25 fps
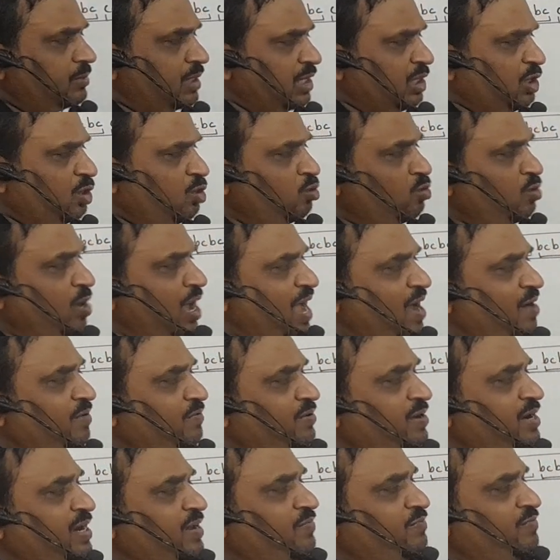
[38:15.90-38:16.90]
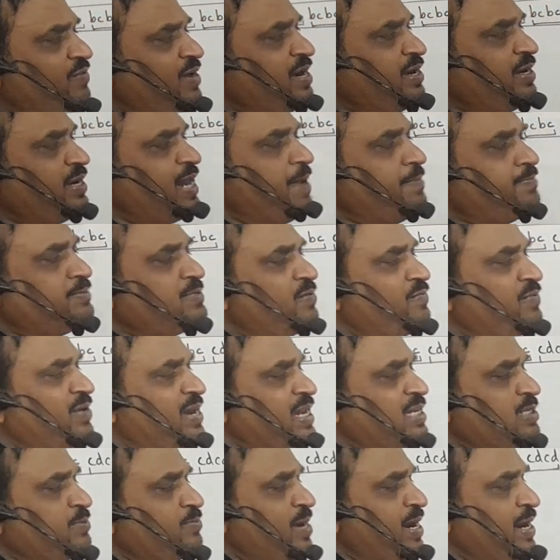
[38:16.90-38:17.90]
do have different types of
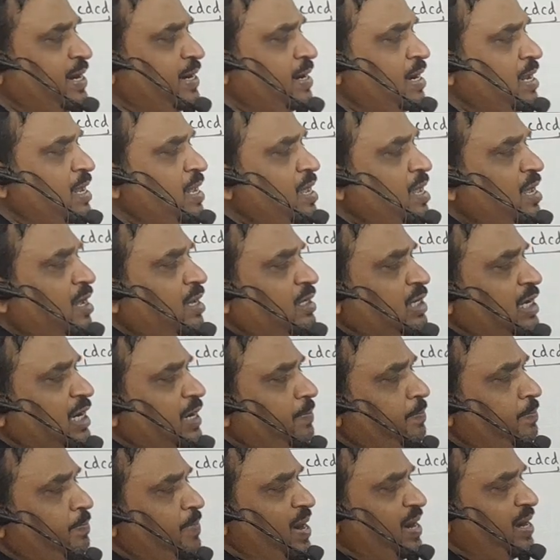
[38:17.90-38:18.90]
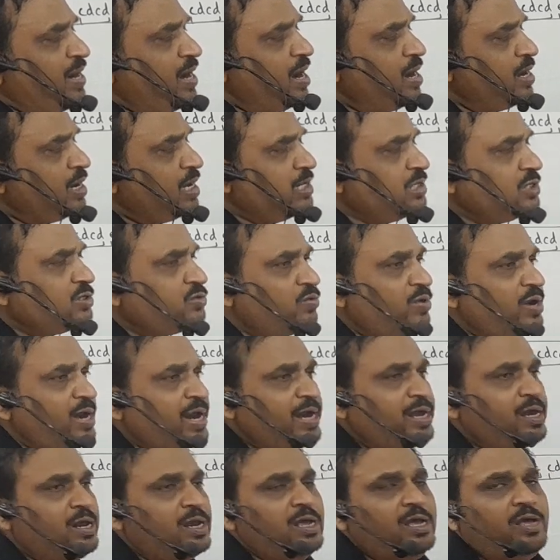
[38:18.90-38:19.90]
arrangement. In Petrarchan
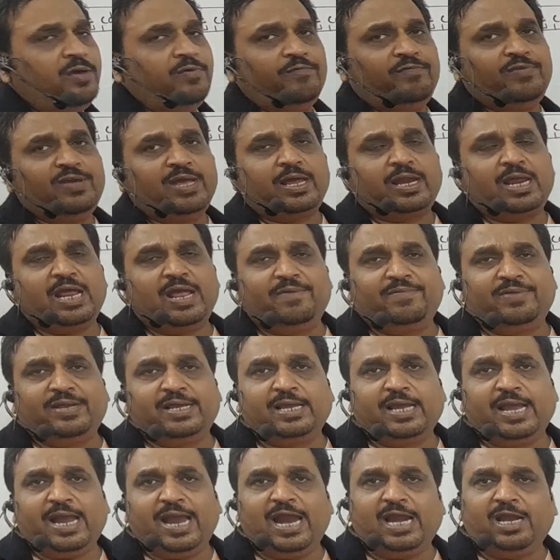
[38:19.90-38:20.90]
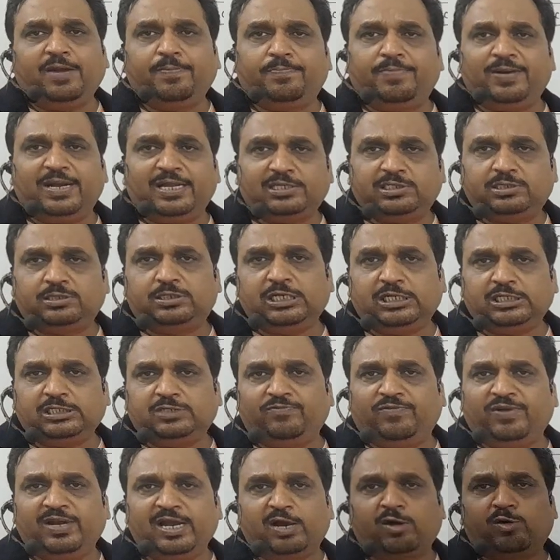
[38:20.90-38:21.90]
sonnet, we are having 8 plus 6,
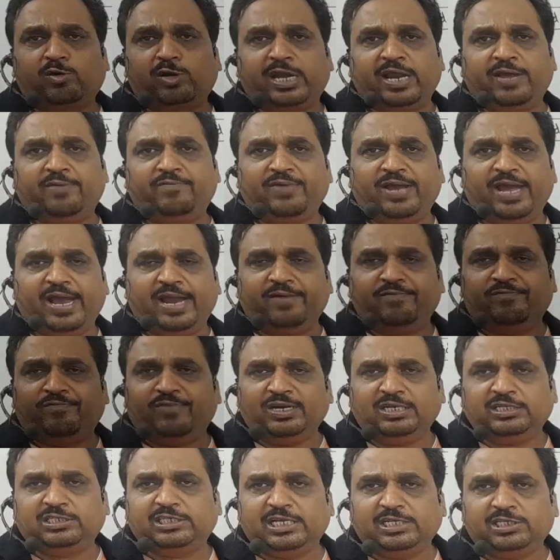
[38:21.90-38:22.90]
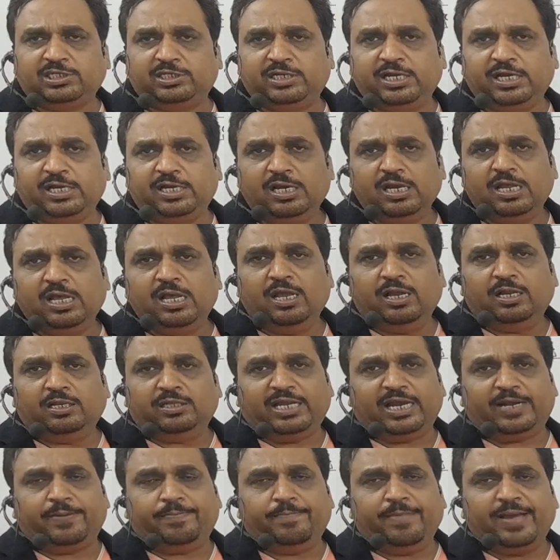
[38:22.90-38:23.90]
1 octave and 1 sestet,
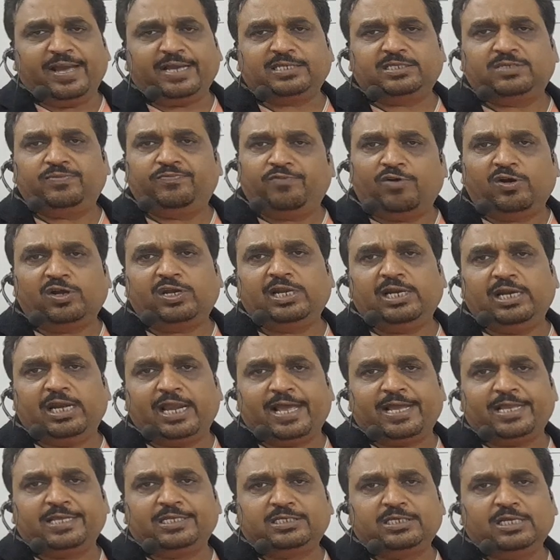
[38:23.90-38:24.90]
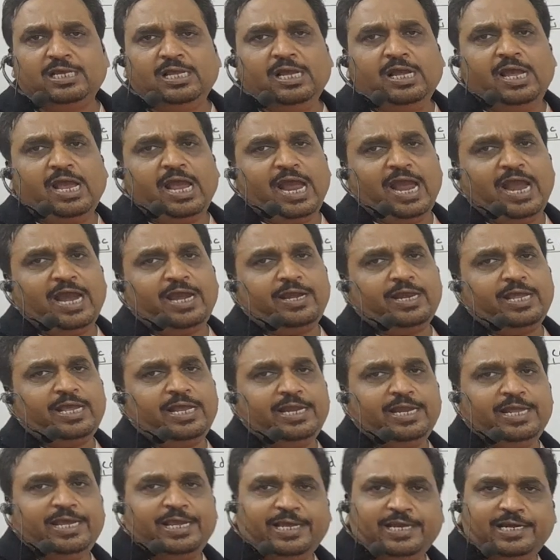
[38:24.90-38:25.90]
that makes 14 lines. And
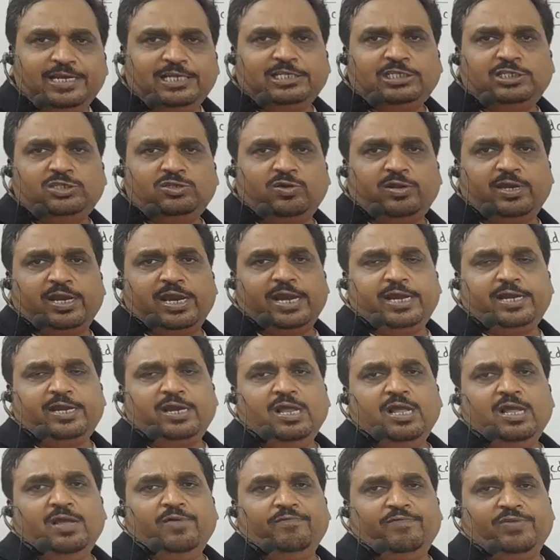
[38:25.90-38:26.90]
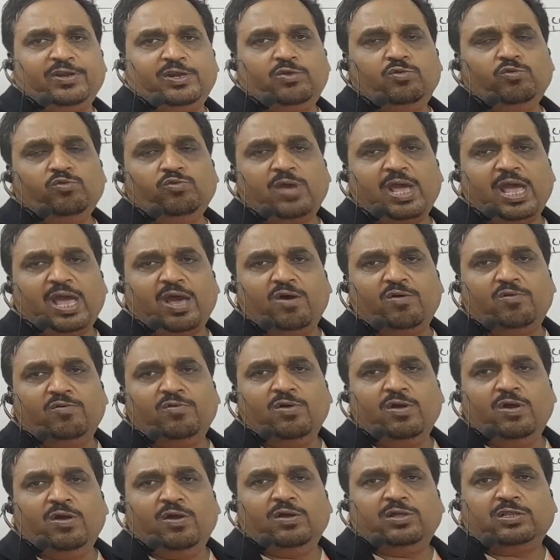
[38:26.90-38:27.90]
in English sonnet, we do have
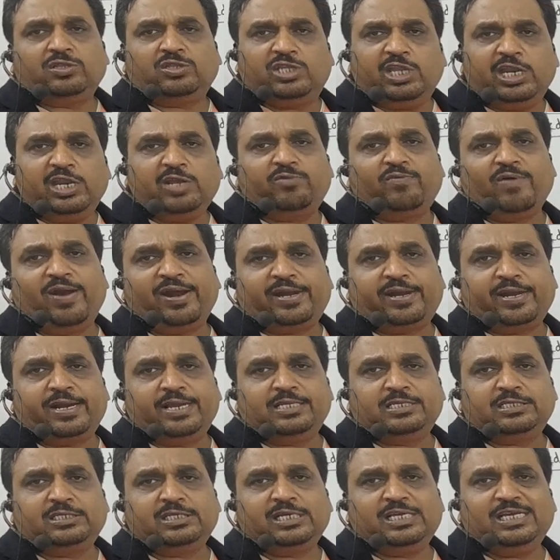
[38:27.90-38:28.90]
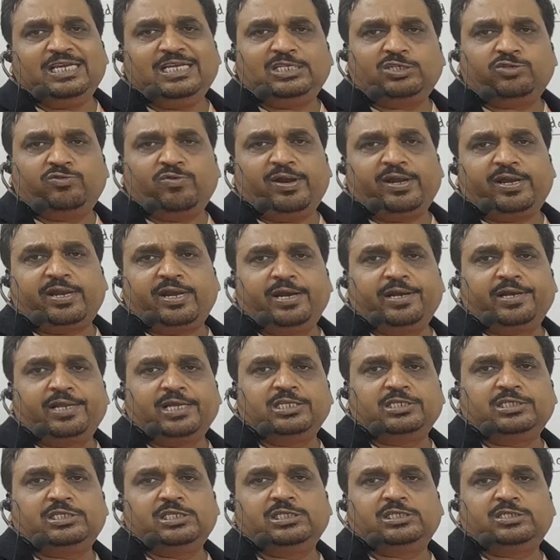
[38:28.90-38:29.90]
3 quatrains. Each quatrain
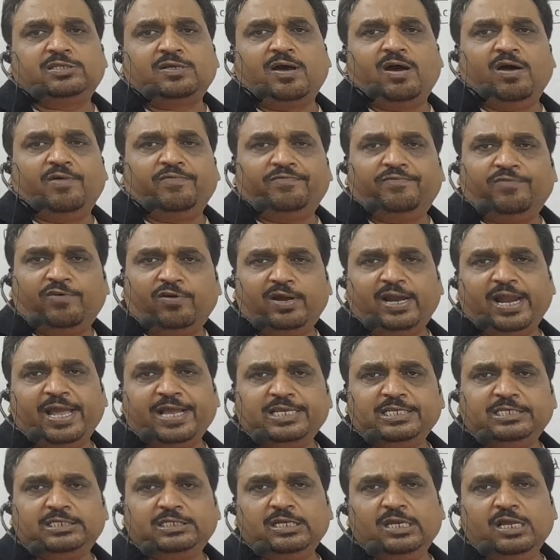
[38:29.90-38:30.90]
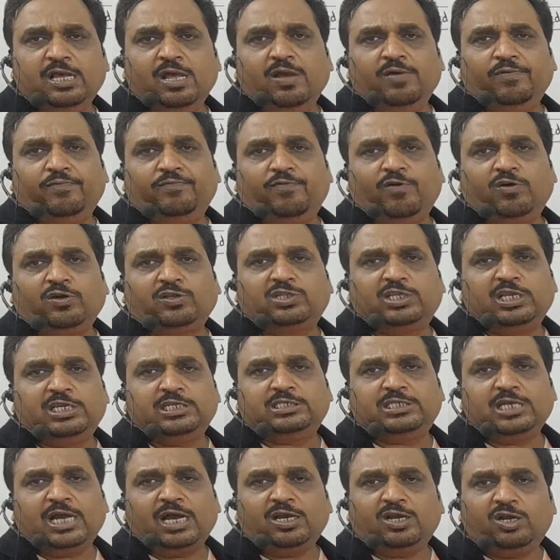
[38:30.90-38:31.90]
consists of 4 lines. 4
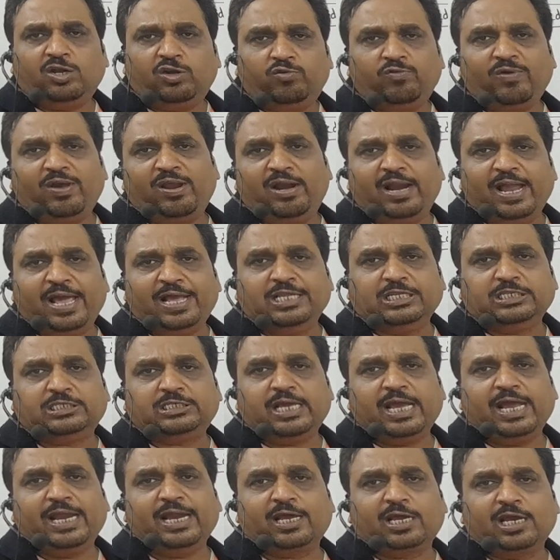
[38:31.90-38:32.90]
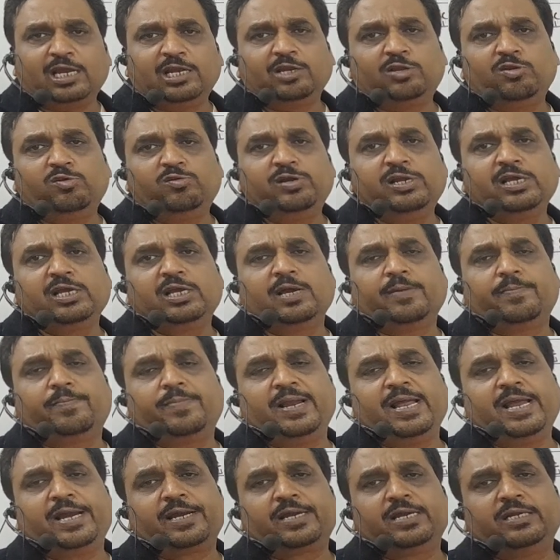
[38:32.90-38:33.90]
3s are 12 lines, and a concluding
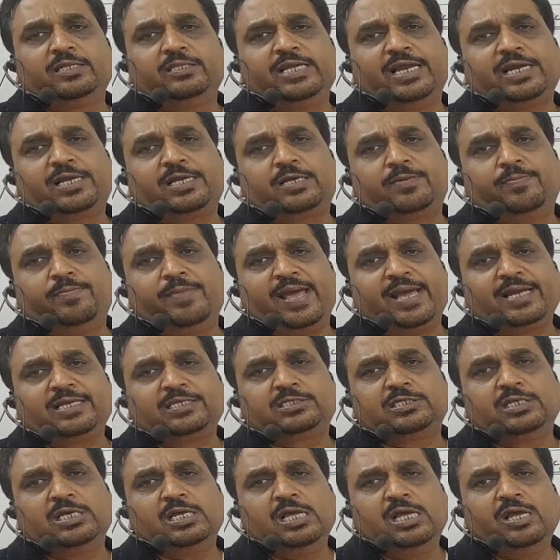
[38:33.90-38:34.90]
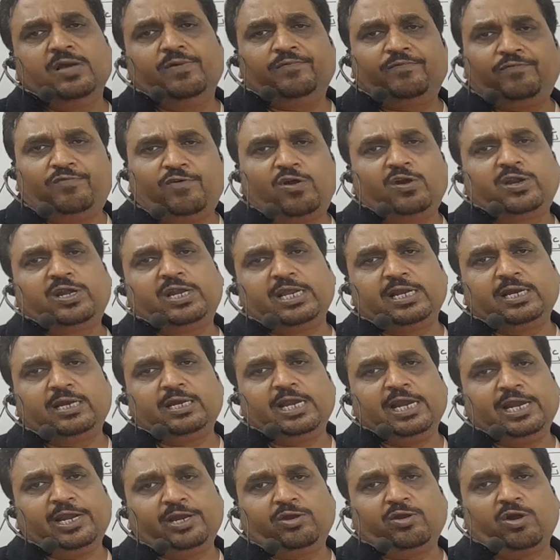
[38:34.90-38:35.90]
couplet that makes 14
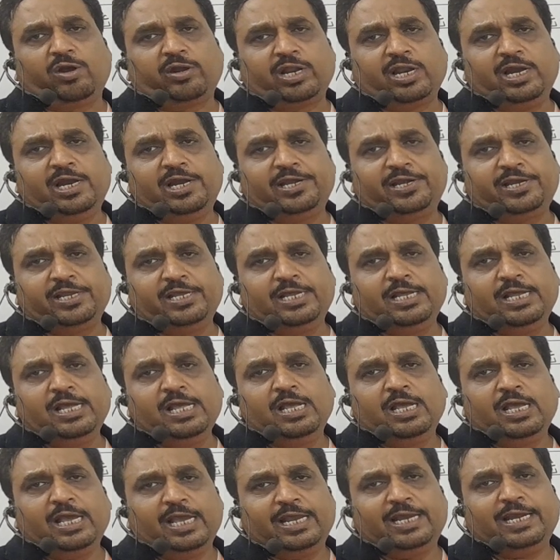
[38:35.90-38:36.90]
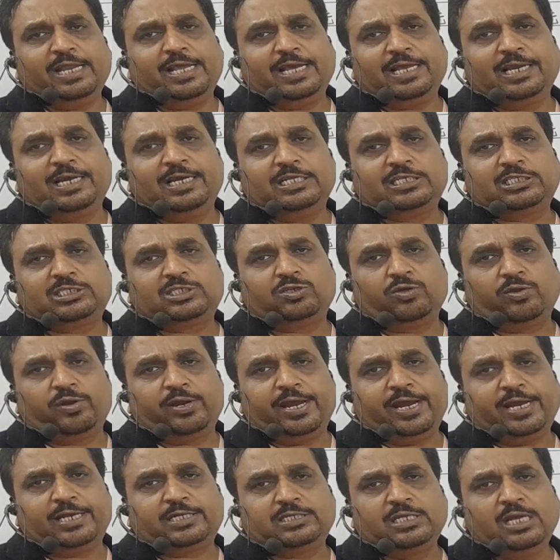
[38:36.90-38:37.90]
in totality in English
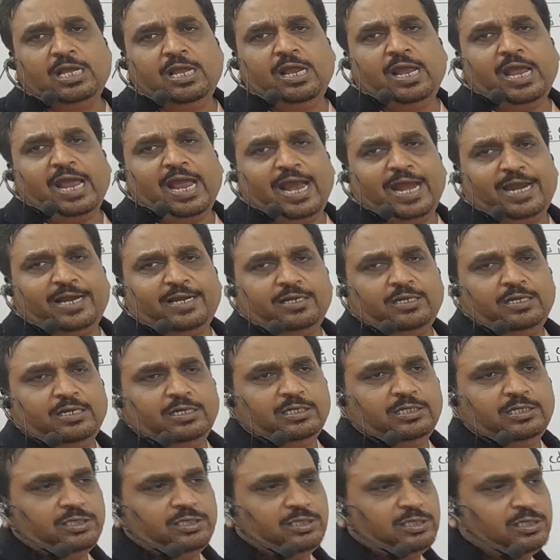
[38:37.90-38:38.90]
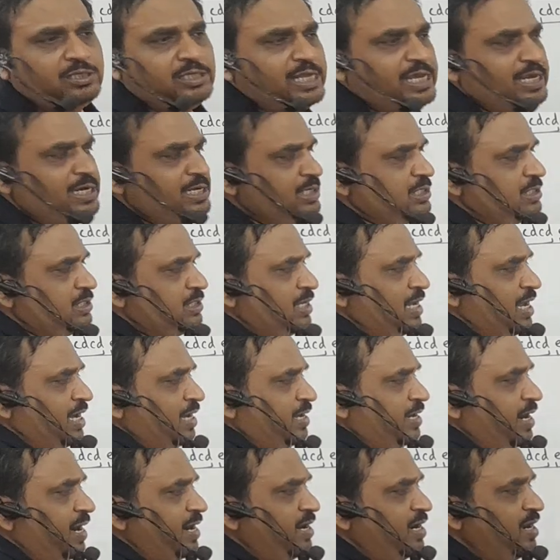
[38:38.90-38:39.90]
sonnets. And there is a
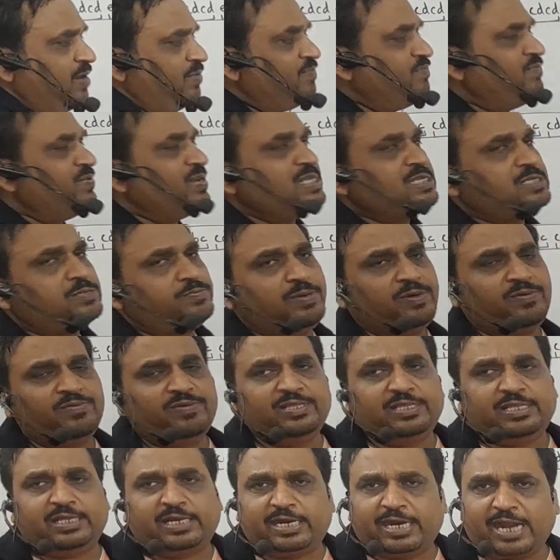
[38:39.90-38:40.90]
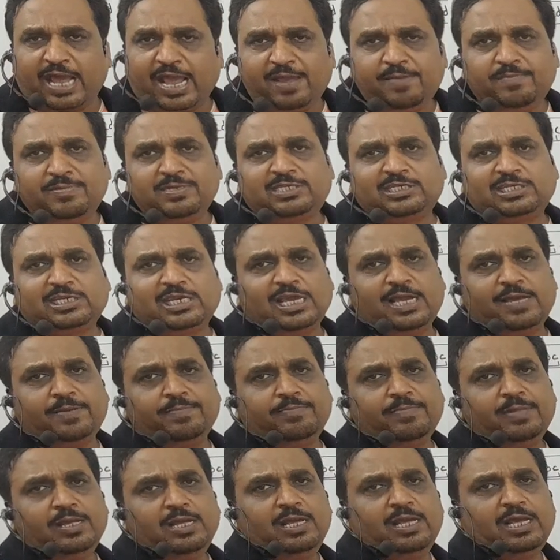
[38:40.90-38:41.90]
great difference between the rhyme
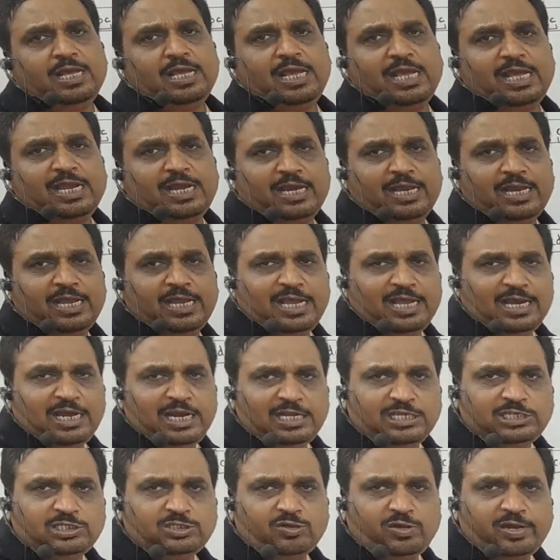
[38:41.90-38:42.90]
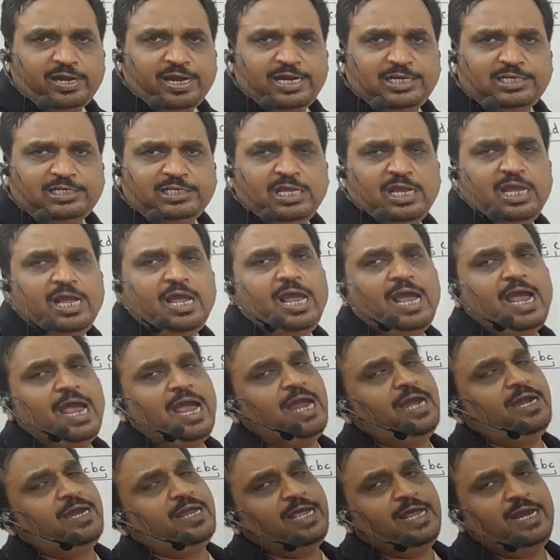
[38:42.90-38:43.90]
scheme in English sonnets
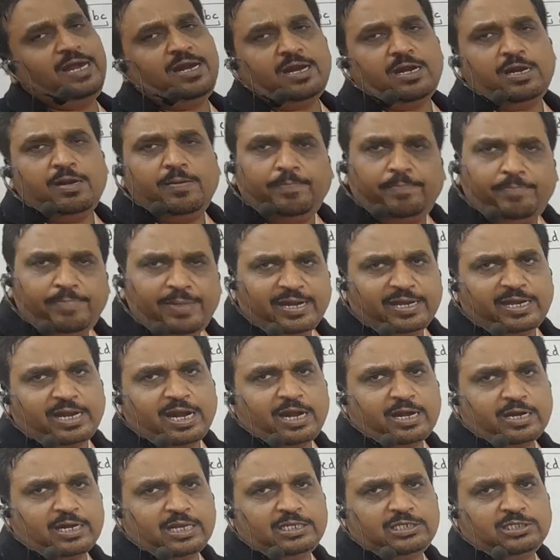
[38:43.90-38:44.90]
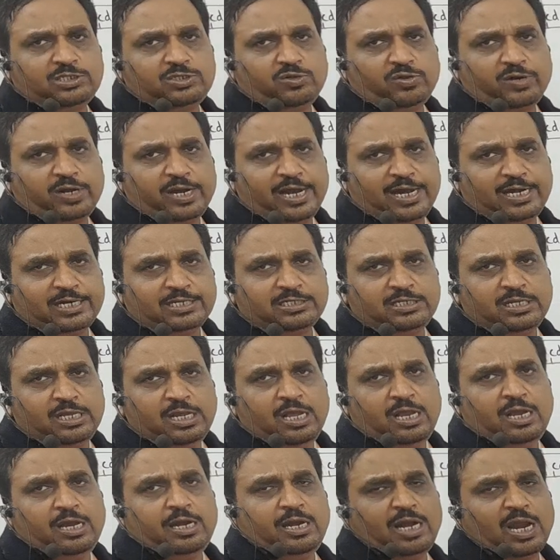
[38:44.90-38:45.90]
and in Petrarchan sonnets.
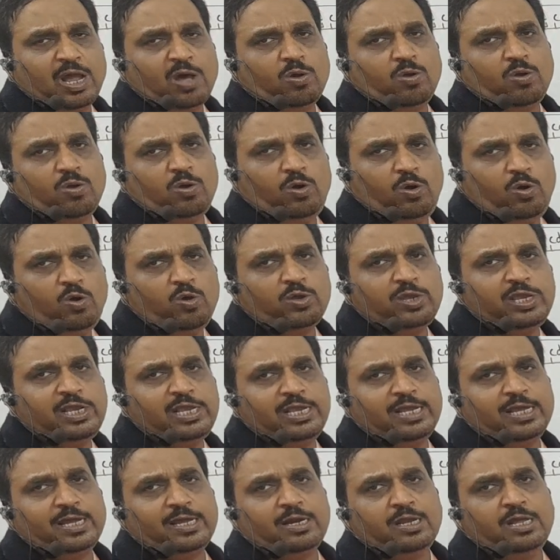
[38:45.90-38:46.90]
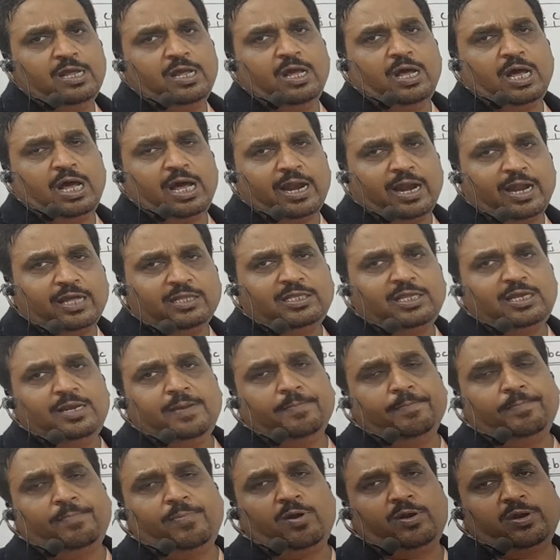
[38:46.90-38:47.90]
Now look here, another
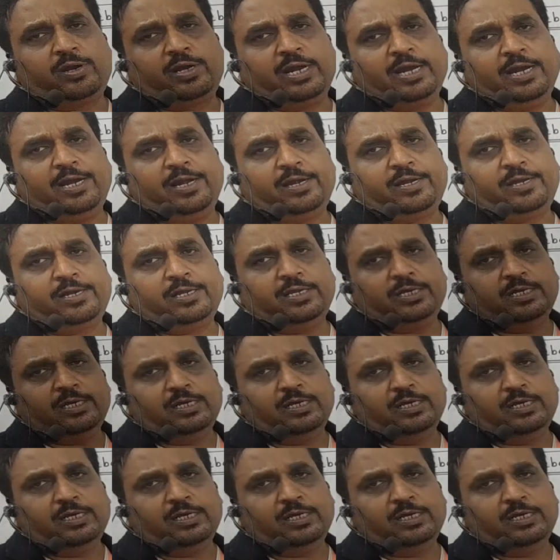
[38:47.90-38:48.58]
important